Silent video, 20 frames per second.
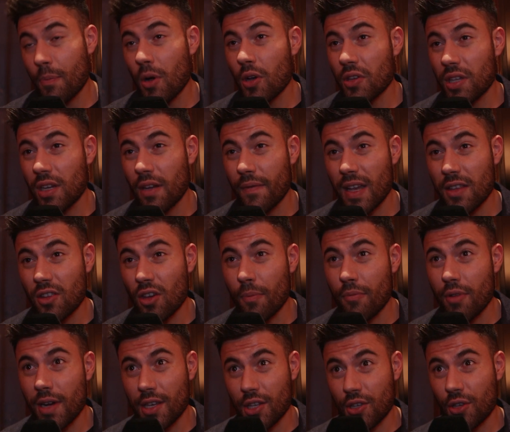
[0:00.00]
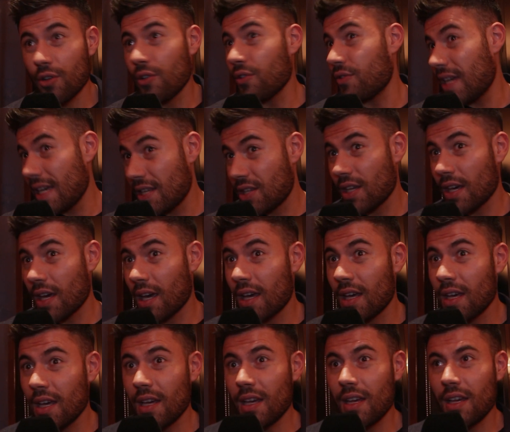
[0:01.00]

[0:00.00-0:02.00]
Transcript: boxing events on British soil this year.